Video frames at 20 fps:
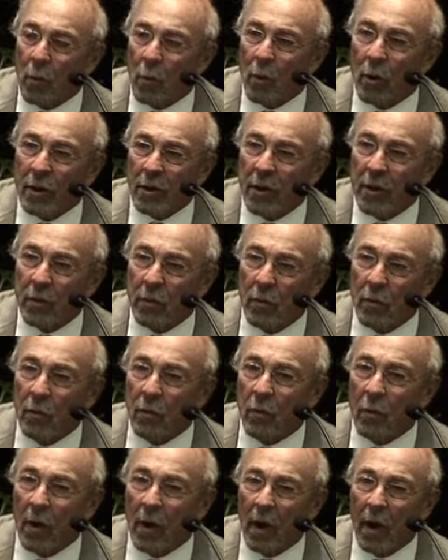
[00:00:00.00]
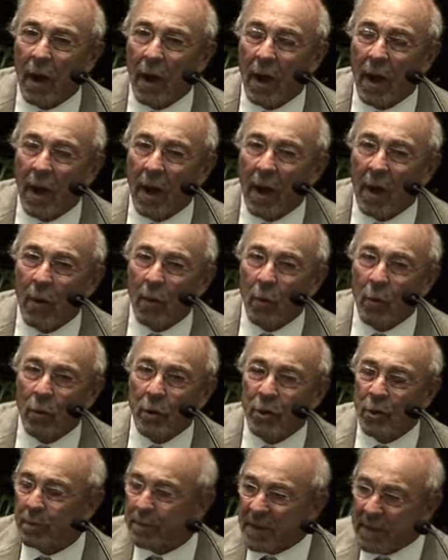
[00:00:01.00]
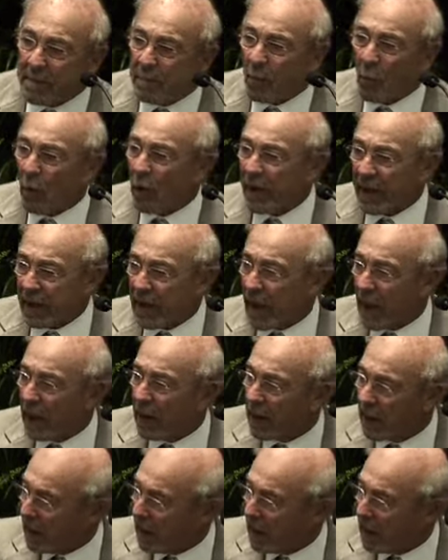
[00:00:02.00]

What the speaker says: would you be born again?